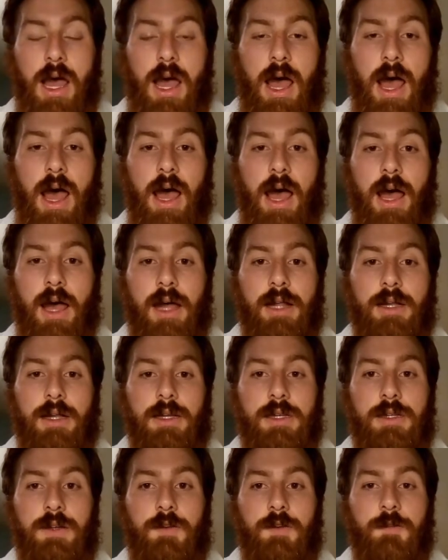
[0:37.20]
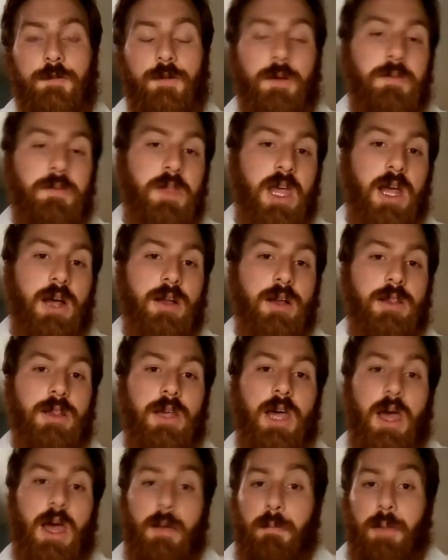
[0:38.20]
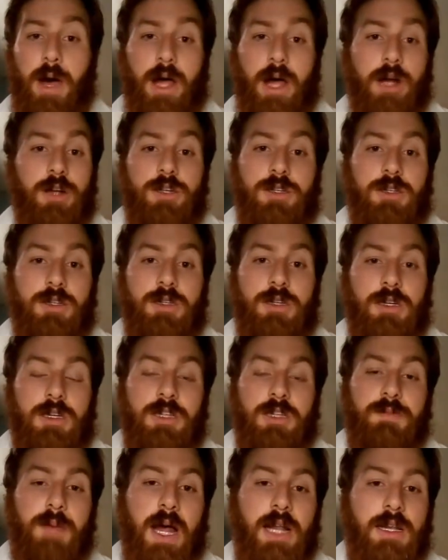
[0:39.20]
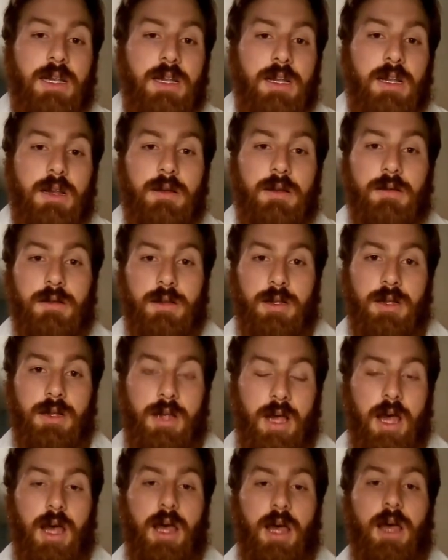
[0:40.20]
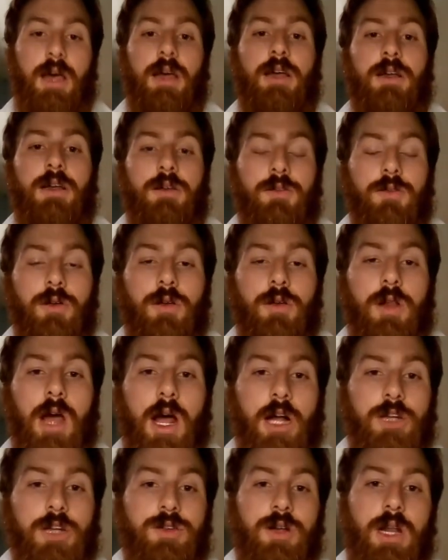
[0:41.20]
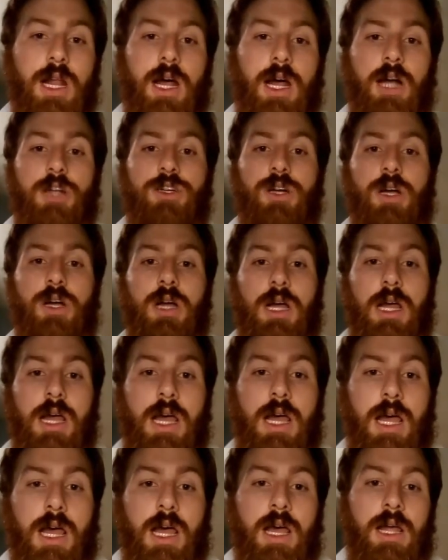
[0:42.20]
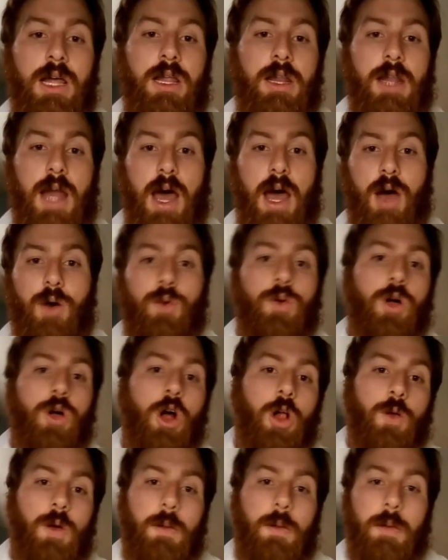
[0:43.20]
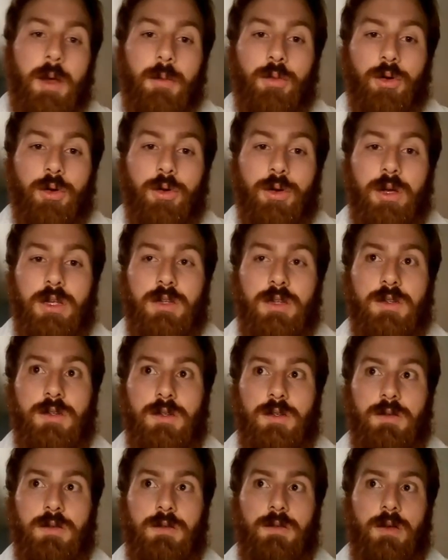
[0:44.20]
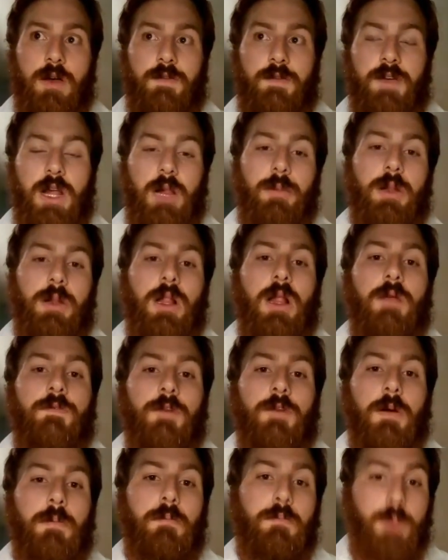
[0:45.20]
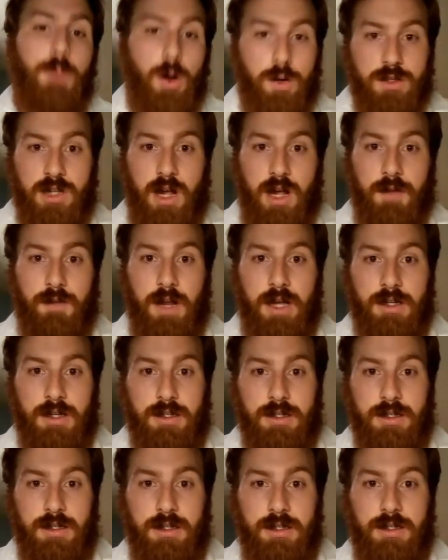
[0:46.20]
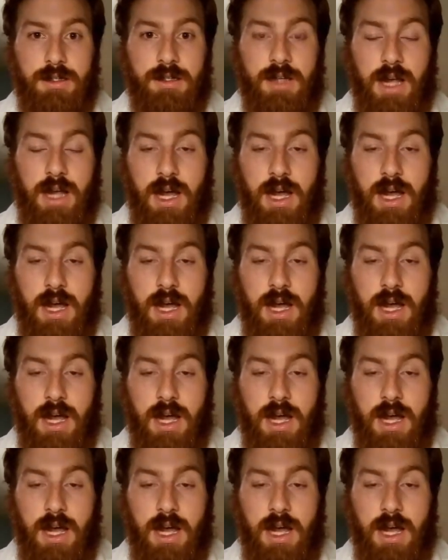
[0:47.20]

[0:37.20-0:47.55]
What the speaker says: And from there, the empire just expanded and grew larger and larger. Now, Galway Bay Brewery is available from most off licenses,